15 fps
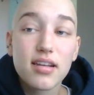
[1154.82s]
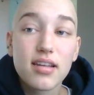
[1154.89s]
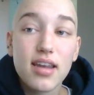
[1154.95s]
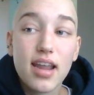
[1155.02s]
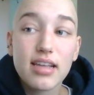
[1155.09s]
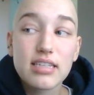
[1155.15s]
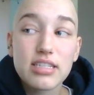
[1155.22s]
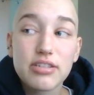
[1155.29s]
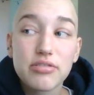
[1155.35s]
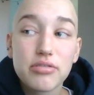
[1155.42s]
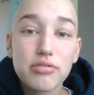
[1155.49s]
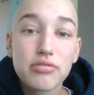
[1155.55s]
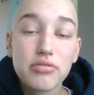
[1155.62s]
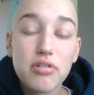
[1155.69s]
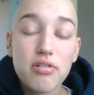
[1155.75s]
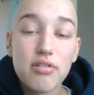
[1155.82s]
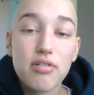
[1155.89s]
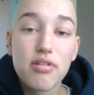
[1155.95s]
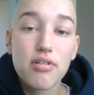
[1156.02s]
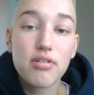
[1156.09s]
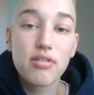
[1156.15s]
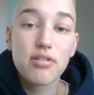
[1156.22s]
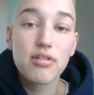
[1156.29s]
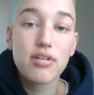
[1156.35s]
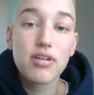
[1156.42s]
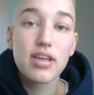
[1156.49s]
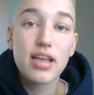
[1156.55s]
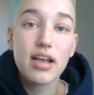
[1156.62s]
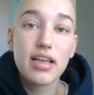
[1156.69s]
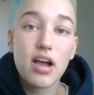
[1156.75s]
19-year-old girl
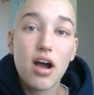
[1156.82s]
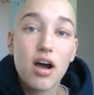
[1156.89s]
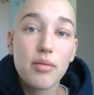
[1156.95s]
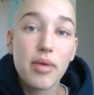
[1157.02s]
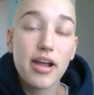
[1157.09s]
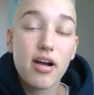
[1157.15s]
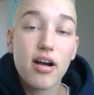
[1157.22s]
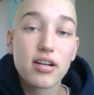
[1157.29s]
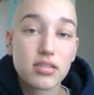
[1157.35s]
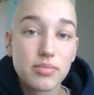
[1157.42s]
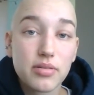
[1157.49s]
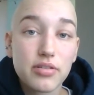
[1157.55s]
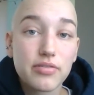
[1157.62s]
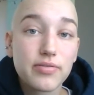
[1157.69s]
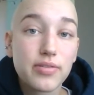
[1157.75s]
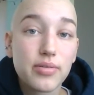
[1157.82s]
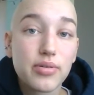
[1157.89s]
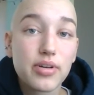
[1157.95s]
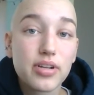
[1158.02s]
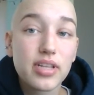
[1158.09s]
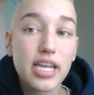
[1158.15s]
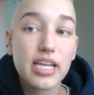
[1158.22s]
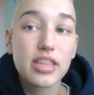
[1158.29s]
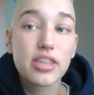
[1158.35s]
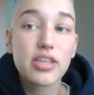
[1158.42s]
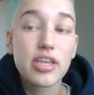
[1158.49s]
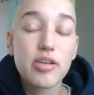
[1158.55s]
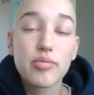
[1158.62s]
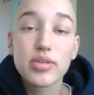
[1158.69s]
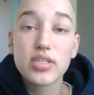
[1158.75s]
on my hospital floor. Like,
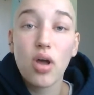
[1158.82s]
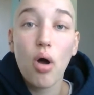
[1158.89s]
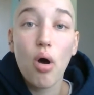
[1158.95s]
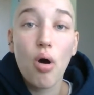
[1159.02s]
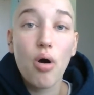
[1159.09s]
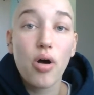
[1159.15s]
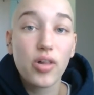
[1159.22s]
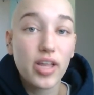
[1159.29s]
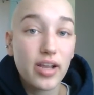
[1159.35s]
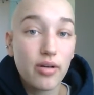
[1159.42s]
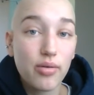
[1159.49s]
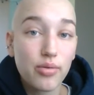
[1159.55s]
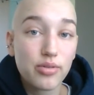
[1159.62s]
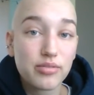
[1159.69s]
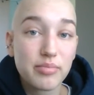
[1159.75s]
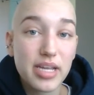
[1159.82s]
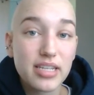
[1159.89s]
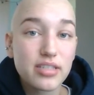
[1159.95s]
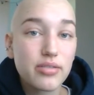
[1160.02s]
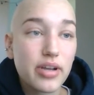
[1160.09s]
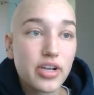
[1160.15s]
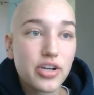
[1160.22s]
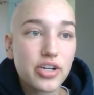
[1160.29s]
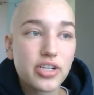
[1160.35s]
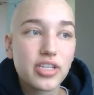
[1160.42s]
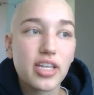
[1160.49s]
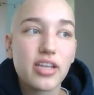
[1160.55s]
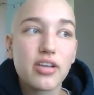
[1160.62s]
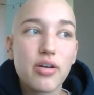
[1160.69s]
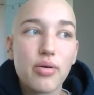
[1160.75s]
it was all, like, old men, so I couldn't, like,
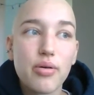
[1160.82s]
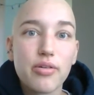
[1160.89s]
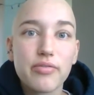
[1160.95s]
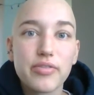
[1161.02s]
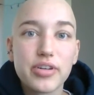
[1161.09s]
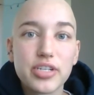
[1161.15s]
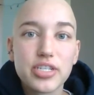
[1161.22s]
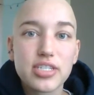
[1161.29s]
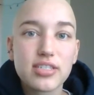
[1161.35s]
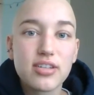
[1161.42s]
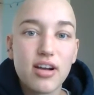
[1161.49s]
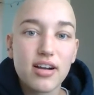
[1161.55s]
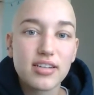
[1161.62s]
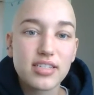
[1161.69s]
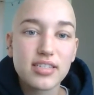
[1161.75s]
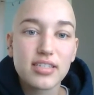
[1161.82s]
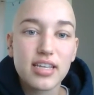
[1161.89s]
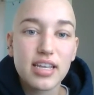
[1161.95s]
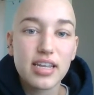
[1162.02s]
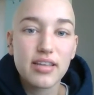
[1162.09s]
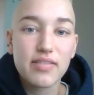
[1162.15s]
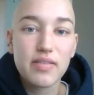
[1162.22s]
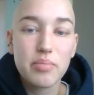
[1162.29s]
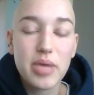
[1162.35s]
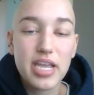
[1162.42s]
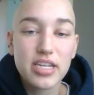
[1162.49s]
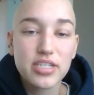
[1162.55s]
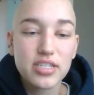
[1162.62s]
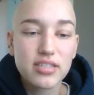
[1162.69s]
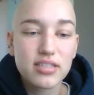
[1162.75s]
go over and just talk to any of the
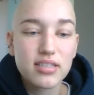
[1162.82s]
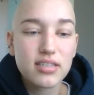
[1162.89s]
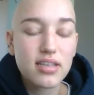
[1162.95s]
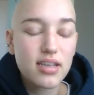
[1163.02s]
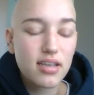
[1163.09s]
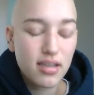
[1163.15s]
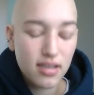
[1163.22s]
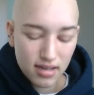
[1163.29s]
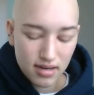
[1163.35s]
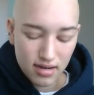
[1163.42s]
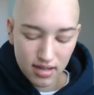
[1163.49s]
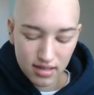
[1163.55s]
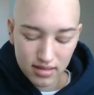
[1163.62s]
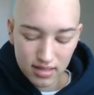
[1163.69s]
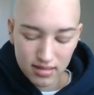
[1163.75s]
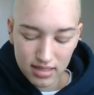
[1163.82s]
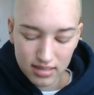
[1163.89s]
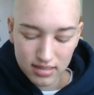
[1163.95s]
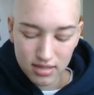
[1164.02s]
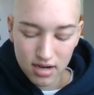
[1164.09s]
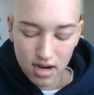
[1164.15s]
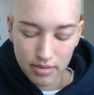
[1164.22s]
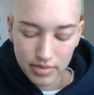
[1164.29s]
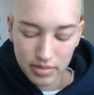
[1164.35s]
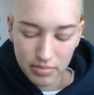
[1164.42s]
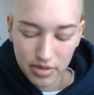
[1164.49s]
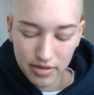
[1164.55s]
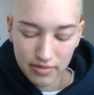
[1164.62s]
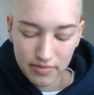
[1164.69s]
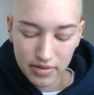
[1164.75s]
patients. Not that that's common,
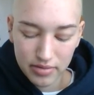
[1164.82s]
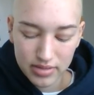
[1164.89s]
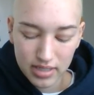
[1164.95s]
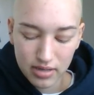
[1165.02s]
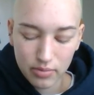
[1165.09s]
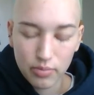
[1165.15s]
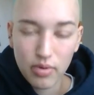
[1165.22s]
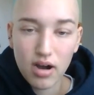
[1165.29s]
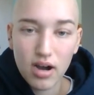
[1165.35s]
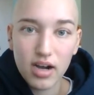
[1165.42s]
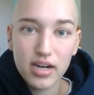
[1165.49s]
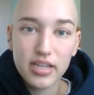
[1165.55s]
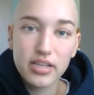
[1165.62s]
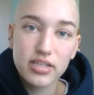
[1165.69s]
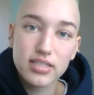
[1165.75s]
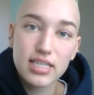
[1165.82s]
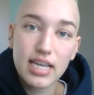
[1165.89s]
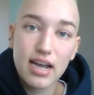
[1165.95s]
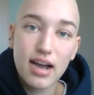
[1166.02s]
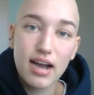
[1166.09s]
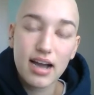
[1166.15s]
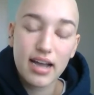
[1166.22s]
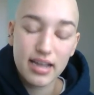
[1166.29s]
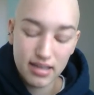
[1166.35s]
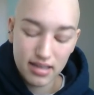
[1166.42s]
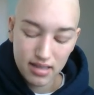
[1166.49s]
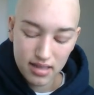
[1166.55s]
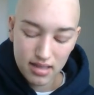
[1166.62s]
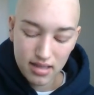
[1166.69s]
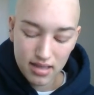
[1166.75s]
but if there was, like, a walk and you say hi,
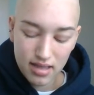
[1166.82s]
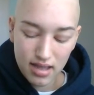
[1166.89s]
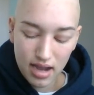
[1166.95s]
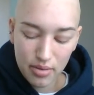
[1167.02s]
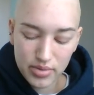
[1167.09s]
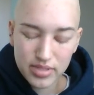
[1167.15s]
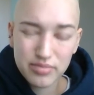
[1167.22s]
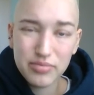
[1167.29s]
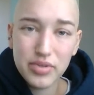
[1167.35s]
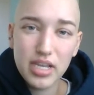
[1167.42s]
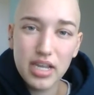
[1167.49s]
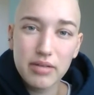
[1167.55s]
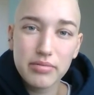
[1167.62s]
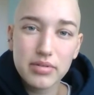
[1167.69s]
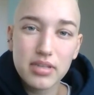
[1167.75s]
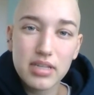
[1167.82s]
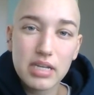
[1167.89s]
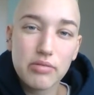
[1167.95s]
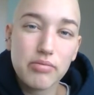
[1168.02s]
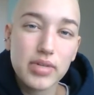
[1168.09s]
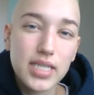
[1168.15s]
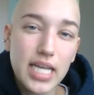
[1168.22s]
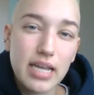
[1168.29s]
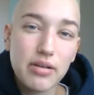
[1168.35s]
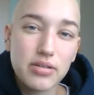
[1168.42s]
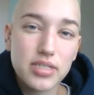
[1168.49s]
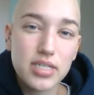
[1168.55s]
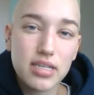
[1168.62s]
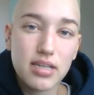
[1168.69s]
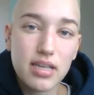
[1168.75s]
I wasn't really able to, like, relate
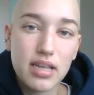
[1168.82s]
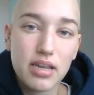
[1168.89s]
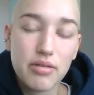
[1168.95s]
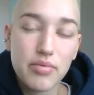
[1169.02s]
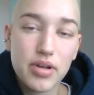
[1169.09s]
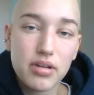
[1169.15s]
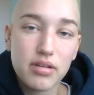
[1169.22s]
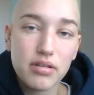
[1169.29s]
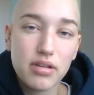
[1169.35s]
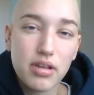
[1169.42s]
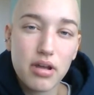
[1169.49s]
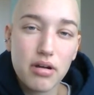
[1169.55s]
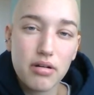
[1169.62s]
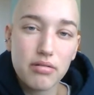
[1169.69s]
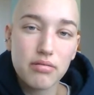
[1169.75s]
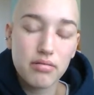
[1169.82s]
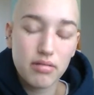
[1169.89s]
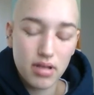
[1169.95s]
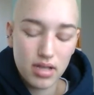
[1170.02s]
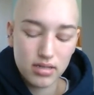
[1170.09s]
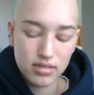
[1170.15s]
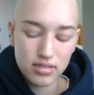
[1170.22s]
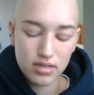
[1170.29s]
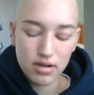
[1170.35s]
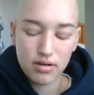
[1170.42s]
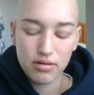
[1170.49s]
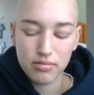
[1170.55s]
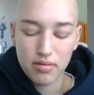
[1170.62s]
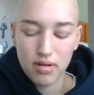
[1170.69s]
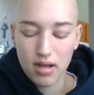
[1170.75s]
to anyone, you know? And
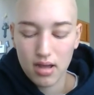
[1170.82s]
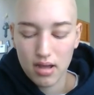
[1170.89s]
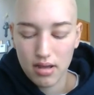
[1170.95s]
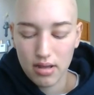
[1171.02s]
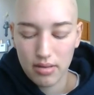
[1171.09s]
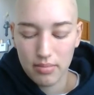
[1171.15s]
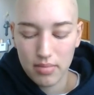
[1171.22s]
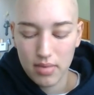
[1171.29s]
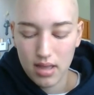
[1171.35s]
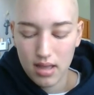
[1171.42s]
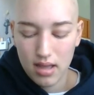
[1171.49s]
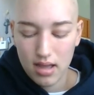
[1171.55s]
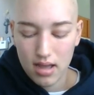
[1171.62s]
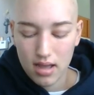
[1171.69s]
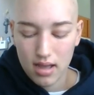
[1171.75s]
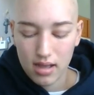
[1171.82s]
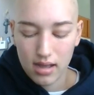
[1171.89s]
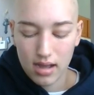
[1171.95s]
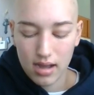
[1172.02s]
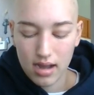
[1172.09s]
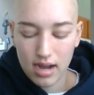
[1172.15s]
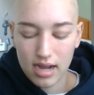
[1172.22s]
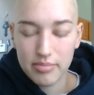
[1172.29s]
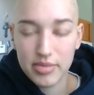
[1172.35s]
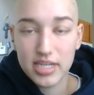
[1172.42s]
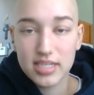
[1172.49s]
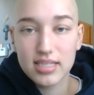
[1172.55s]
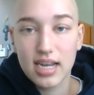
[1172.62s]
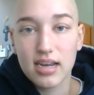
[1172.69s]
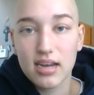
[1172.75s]
so, I'm
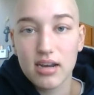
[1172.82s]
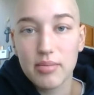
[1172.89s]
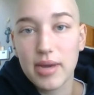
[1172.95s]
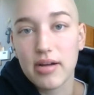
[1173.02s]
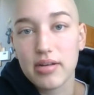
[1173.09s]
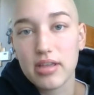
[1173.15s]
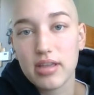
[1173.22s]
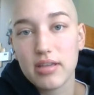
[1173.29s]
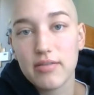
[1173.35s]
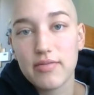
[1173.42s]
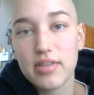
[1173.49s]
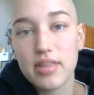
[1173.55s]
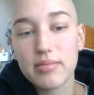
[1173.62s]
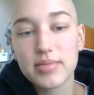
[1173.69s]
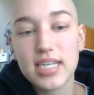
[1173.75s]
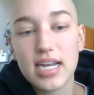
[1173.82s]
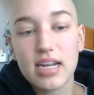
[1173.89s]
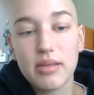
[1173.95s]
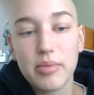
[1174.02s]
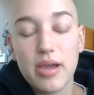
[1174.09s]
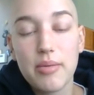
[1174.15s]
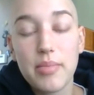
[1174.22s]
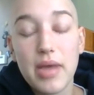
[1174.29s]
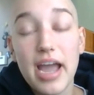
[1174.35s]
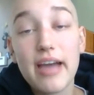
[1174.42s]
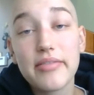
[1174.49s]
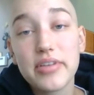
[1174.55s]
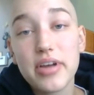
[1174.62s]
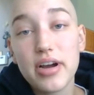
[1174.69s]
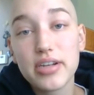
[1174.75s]
excited about it for them signing me up. I
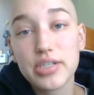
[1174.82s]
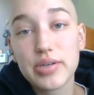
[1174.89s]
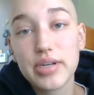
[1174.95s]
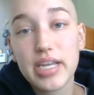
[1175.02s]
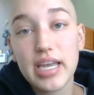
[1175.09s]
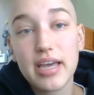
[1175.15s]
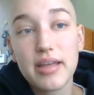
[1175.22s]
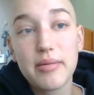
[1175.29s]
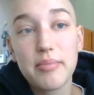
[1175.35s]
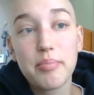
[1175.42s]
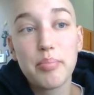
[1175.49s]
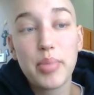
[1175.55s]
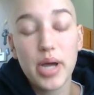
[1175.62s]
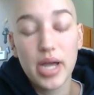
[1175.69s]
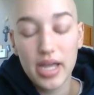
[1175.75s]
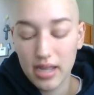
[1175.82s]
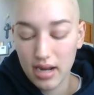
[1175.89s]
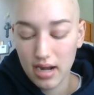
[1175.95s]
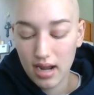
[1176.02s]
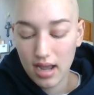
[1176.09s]
haven't gone to it yet, but